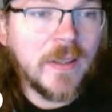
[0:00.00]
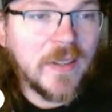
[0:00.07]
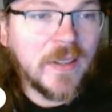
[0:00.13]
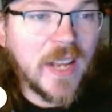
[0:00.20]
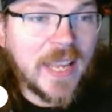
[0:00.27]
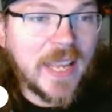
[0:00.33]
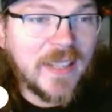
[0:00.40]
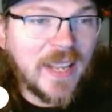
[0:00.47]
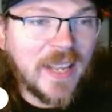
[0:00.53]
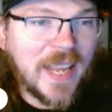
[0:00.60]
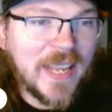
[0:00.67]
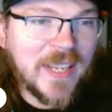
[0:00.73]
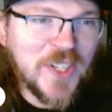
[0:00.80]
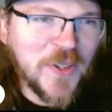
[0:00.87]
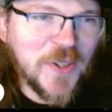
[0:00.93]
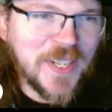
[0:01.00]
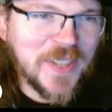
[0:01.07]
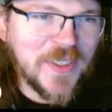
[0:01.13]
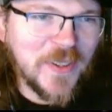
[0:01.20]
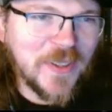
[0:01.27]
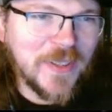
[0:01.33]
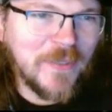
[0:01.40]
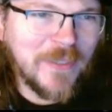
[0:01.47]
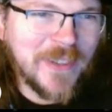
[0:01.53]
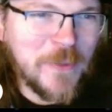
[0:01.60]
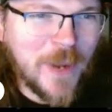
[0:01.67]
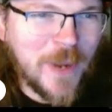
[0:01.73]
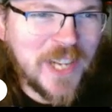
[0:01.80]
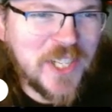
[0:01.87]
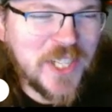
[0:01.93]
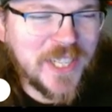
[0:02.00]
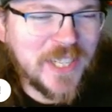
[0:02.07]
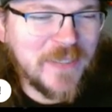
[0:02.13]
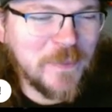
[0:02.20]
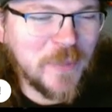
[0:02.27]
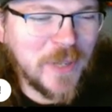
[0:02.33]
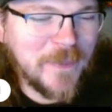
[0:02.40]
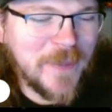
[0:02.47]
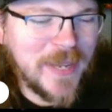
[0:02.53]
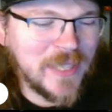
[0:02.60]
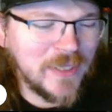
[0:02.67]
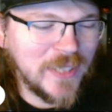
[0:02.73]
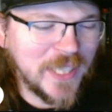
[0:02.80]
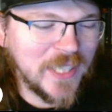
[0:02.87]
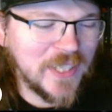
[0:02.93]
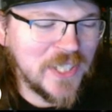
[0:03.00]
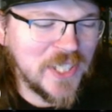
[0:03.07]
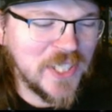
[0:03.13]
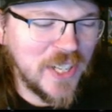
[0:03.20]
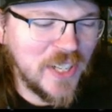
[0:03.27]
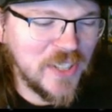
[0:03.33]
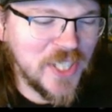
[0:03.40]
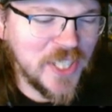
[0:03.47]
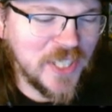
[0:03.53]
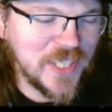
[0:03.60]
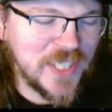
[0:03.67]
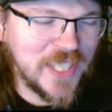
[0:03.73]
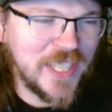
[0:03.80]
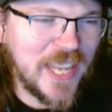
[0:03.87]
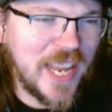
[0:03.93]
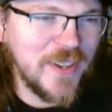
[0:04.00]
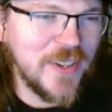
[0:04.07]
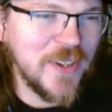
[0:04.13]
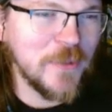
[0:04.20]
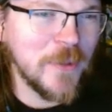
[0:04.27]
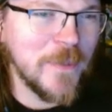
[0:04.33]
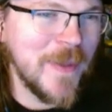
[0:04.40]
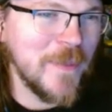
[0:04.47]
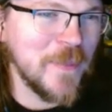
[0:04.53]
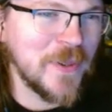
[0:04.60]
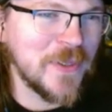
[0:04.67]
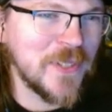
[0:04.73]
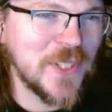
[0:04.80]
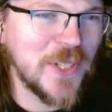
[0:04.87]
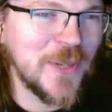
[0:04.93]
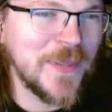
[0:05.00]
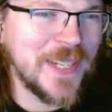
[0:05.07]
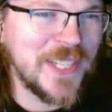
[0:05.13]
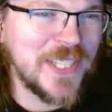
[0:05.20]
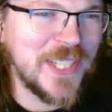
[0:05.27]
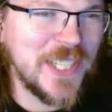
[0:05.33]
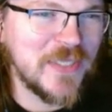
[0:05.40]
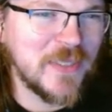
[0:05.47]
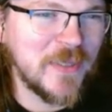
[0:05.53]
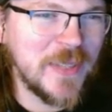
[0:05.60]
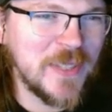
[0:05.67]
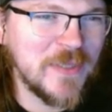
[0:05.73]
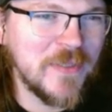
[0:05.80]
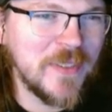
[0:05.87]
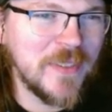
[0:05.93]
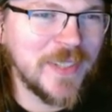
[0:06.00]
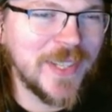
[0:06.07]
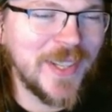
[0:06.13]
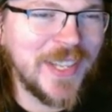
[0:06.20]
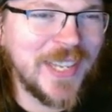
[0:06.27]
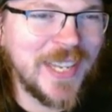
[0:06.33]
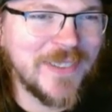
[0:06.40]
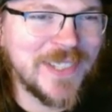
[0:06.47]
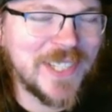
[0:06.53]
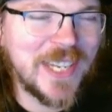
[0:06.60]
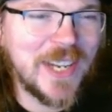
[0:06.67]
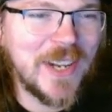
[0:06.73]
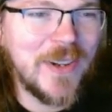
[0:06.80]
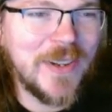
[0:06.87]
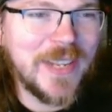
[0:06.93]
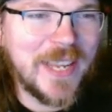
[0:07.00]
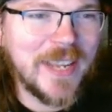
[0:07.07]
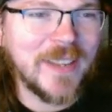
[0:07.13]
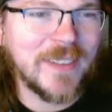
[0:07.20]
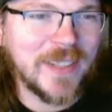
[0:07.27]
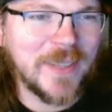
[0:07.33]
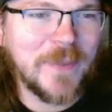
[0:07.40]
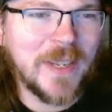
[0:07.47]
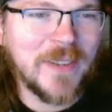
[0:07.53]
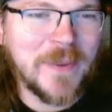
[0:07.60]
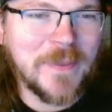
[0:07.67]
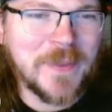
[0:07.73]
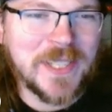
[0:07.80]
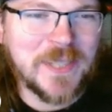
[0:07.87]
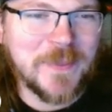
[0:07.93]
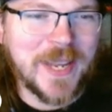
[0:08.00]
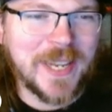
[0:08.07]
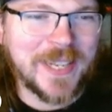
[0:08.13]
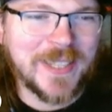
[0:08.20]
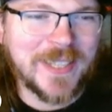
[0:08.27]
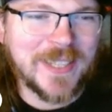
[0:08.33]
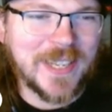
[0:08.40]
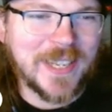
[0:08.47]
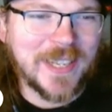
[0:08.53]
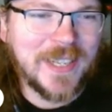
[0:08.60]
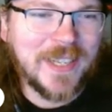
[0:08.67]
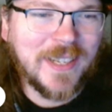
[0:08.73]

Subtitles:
No, I enjoyed it though. Rewatching it, it brought back a lot of nostalgia because like I did remember so many scenes from this vividly. I was like, oh yeah, yep, I remember this back in the day.